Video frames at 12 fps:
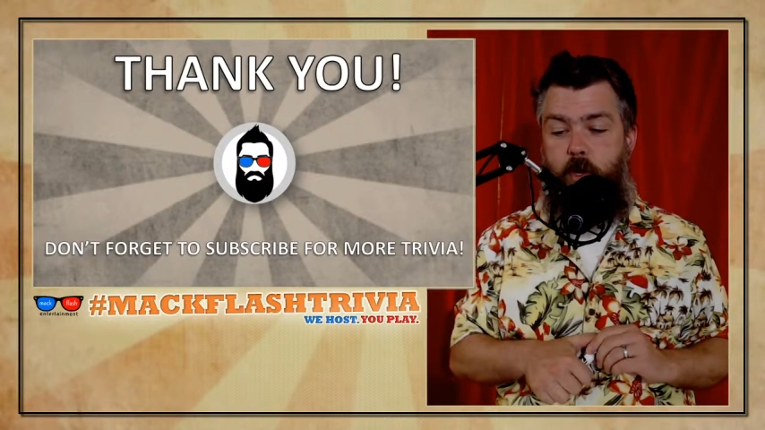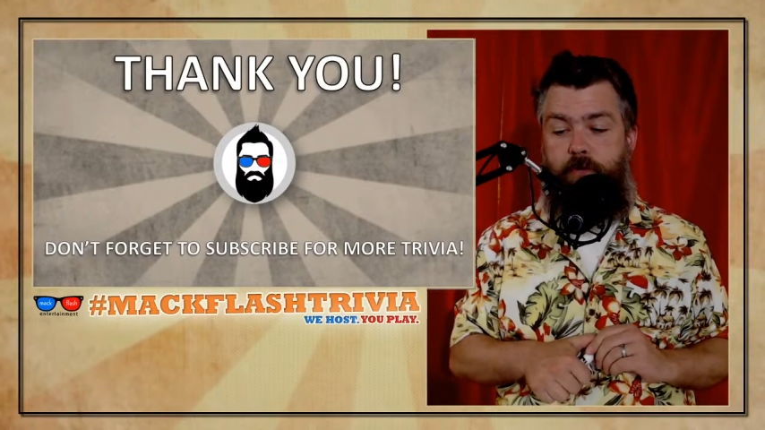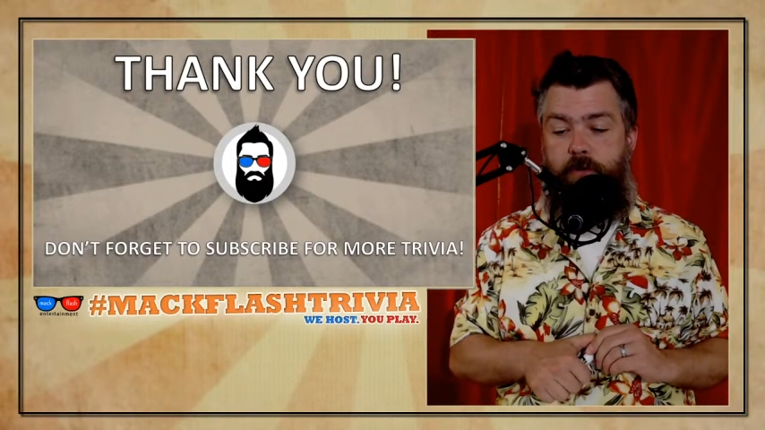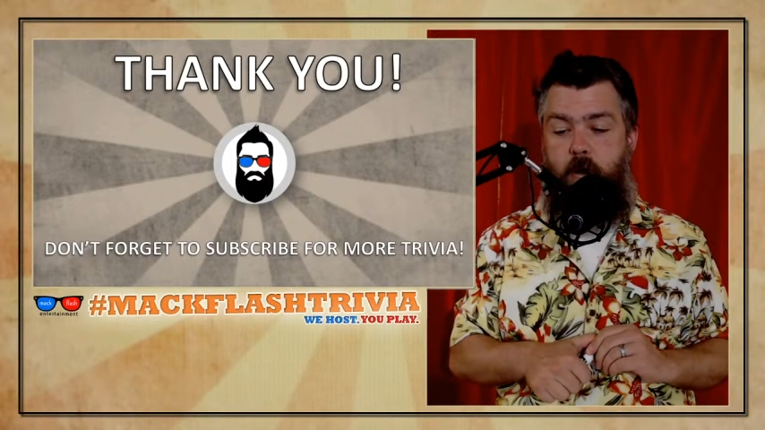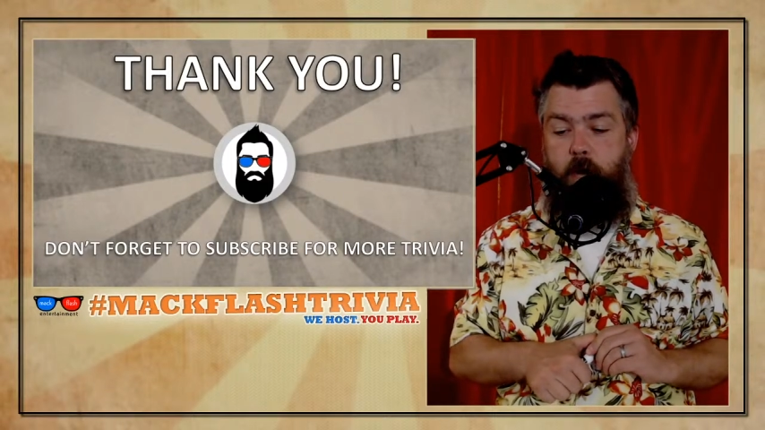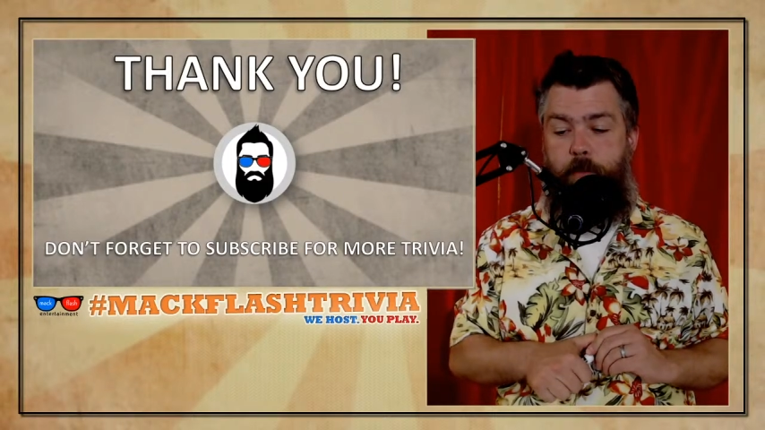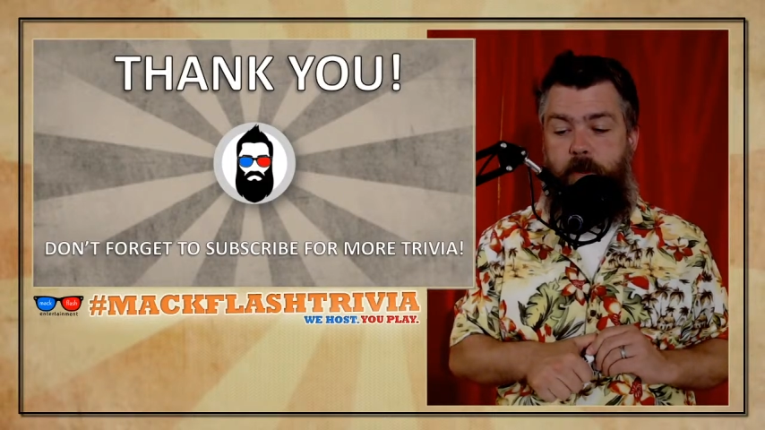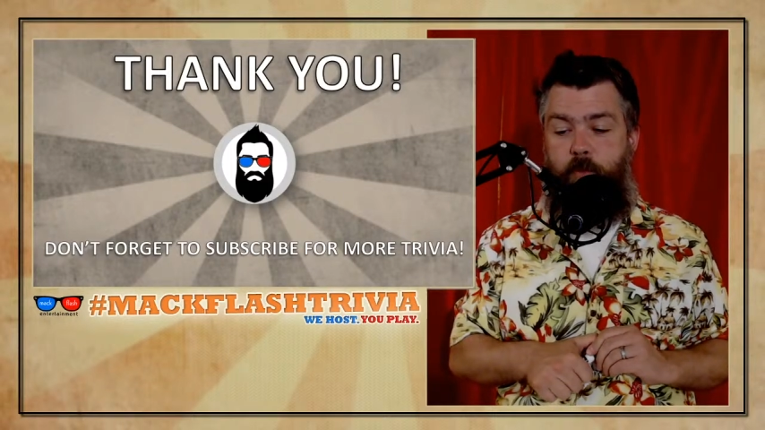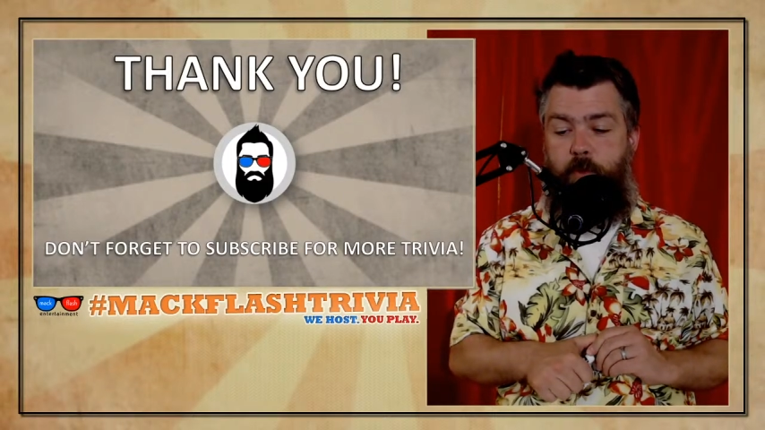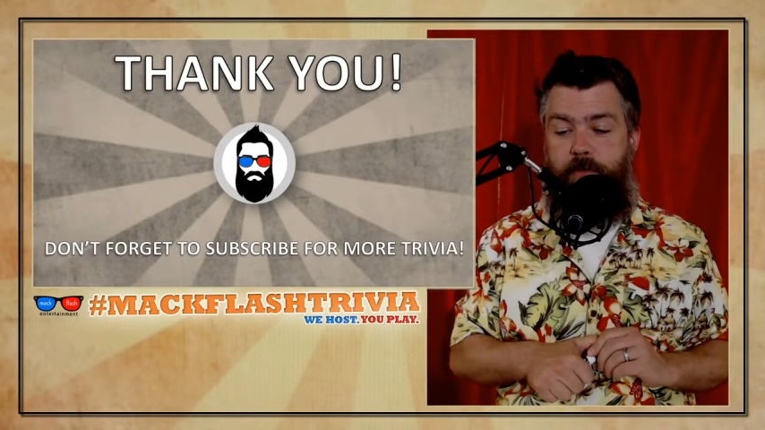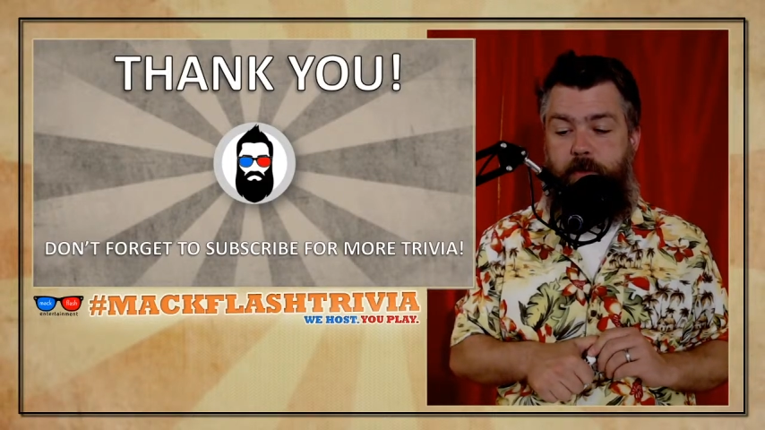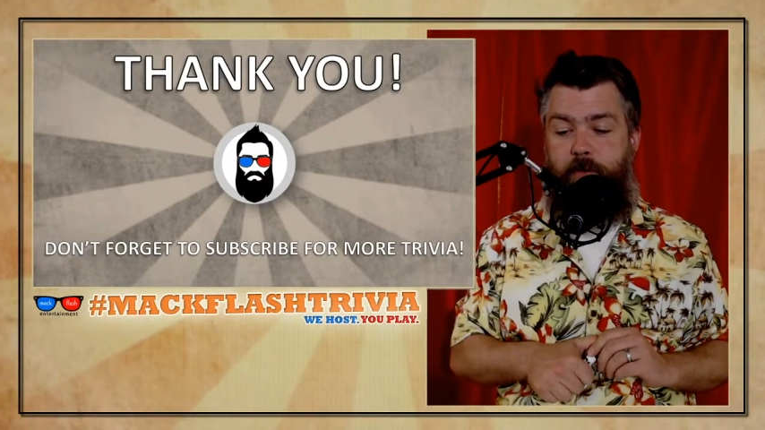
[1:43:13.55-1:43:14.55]
COVID
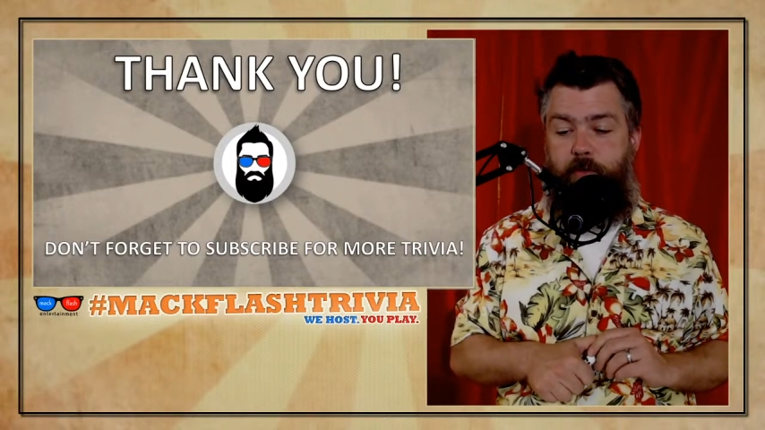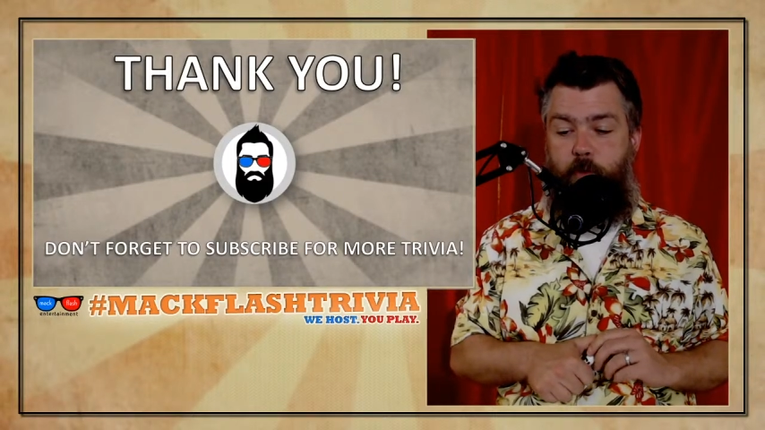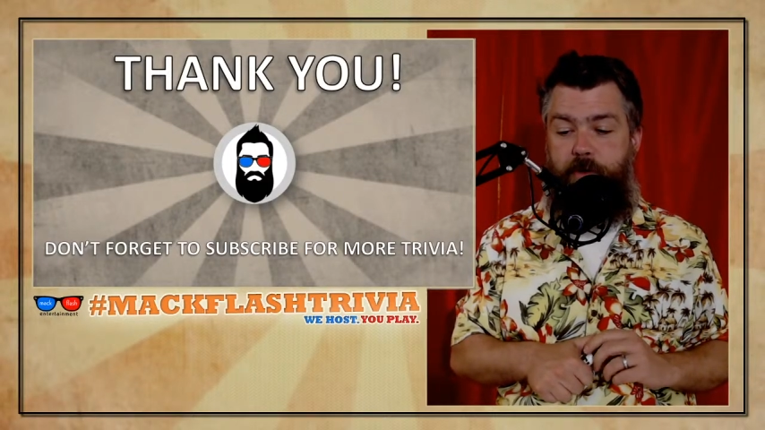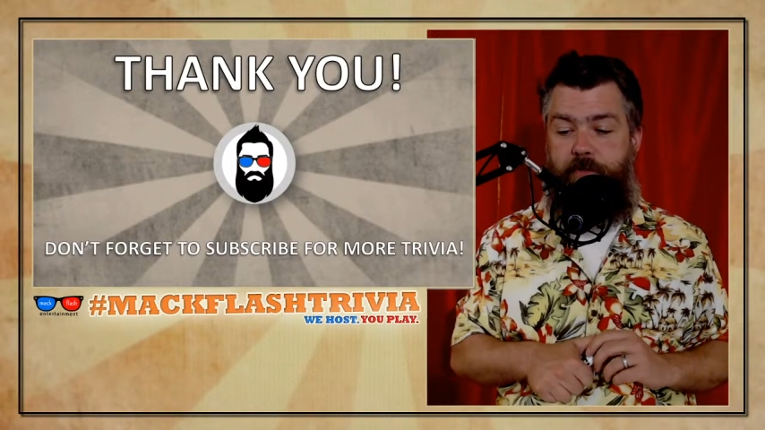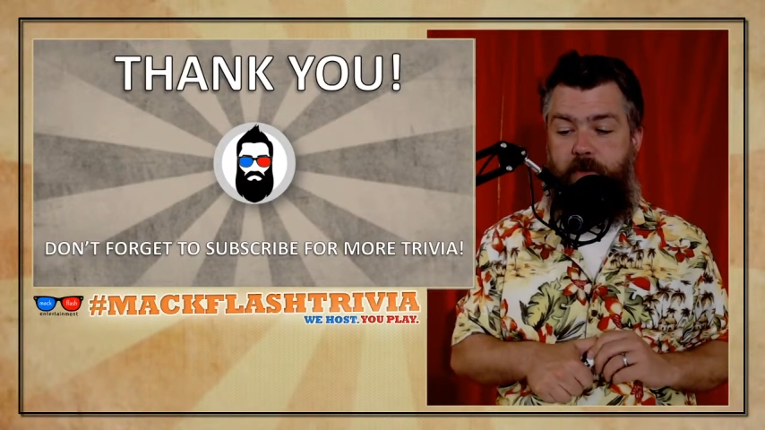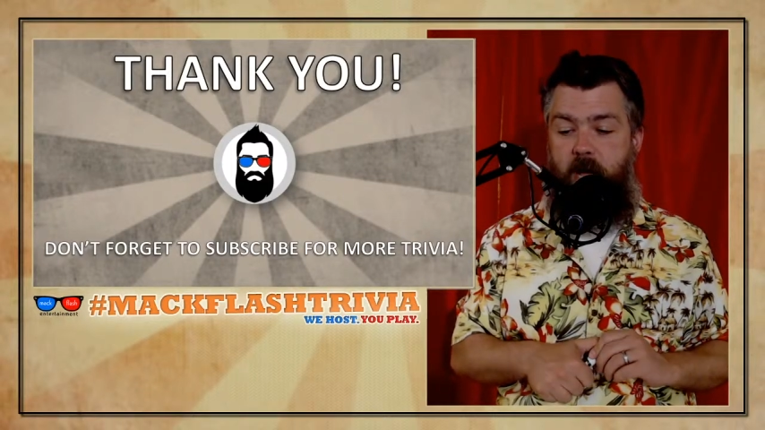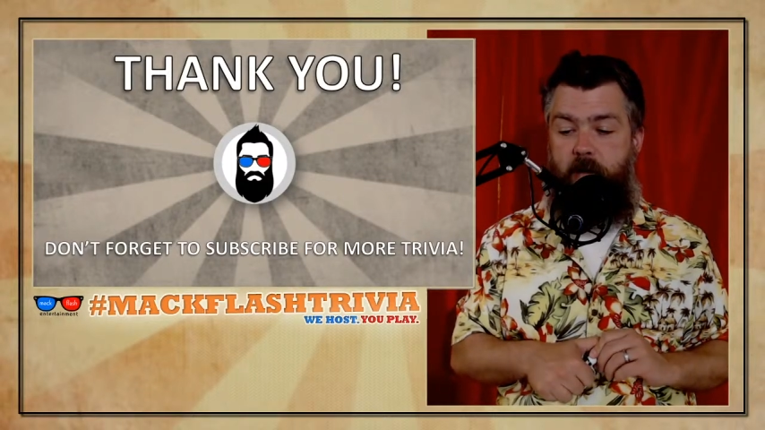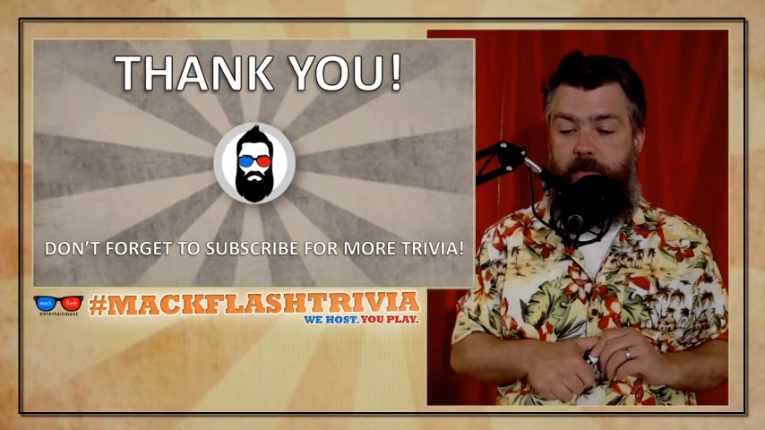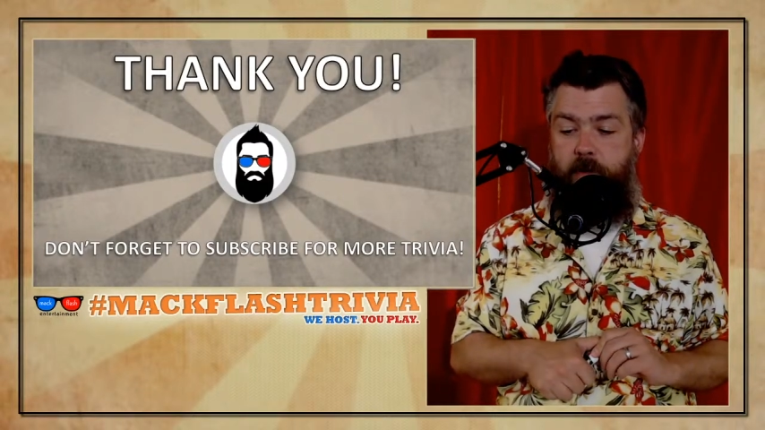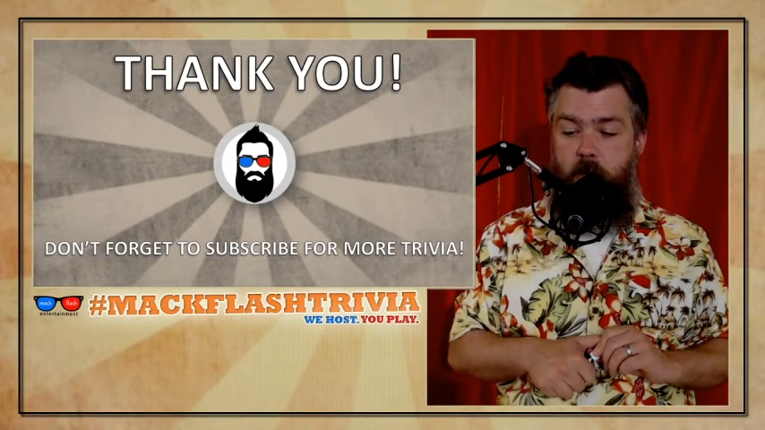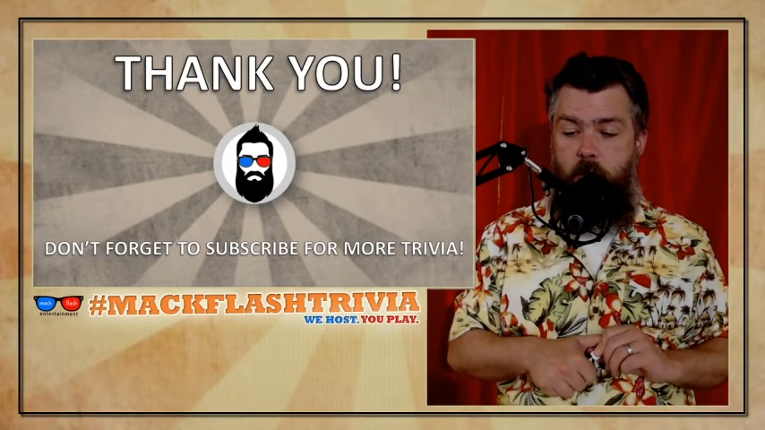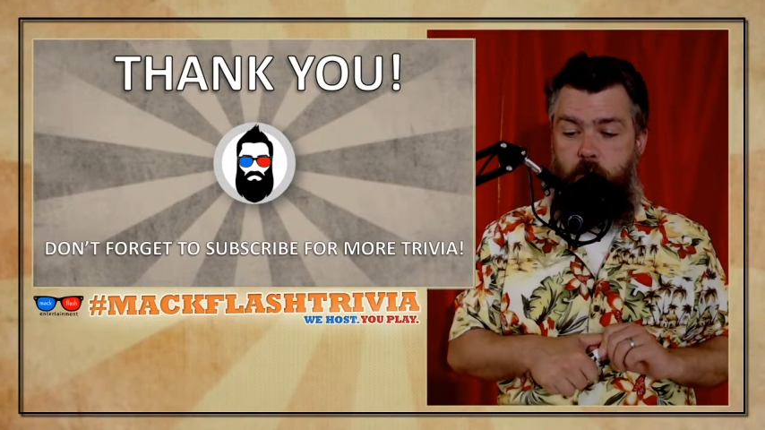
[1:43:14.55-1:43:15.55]
Conmen with 45.